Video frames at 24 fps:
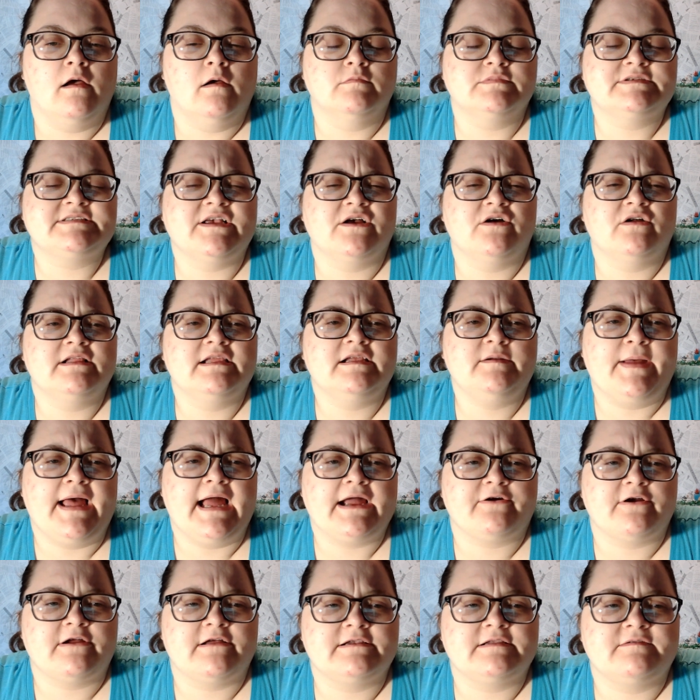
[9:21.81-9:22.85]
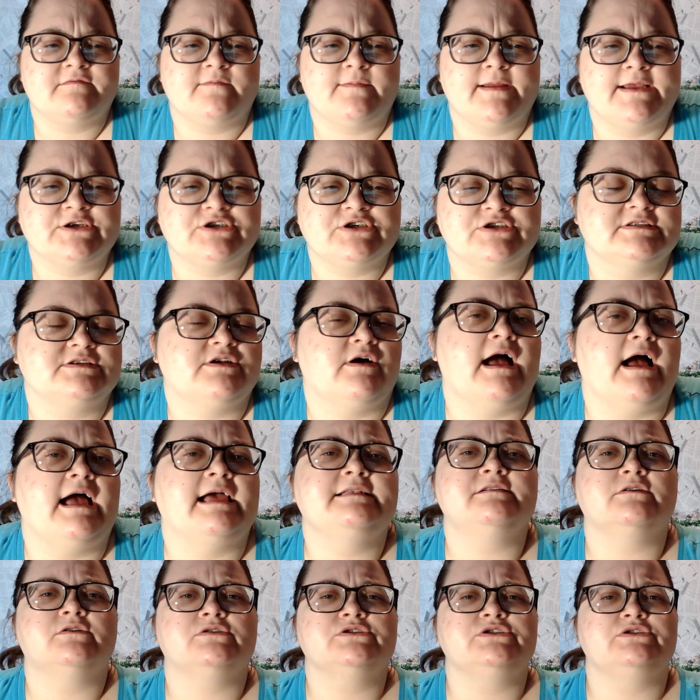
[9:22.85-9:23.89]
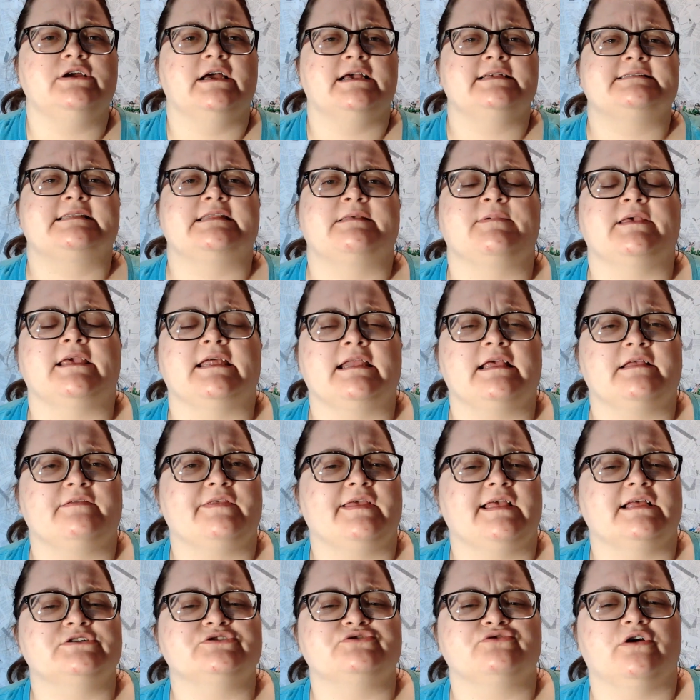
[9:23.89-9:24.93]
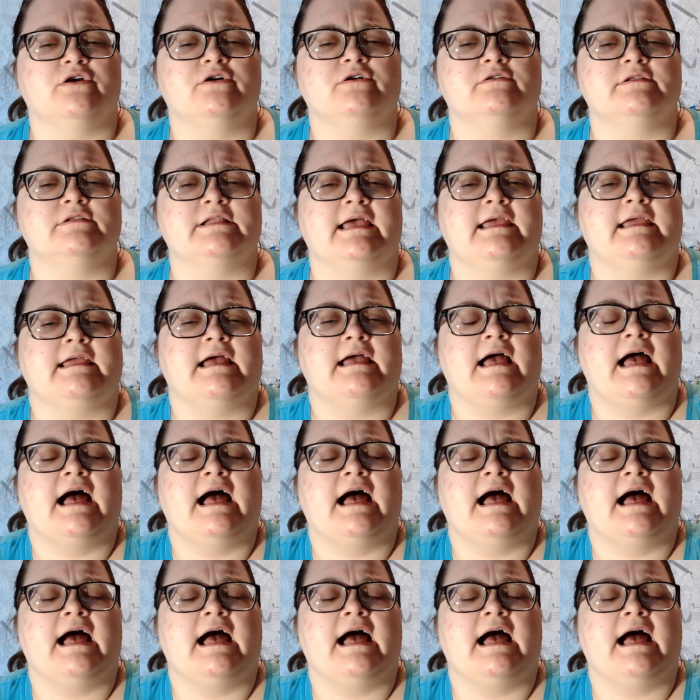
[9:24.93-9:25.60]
So a little background information. So I told you guys at the beginning of the intro, like,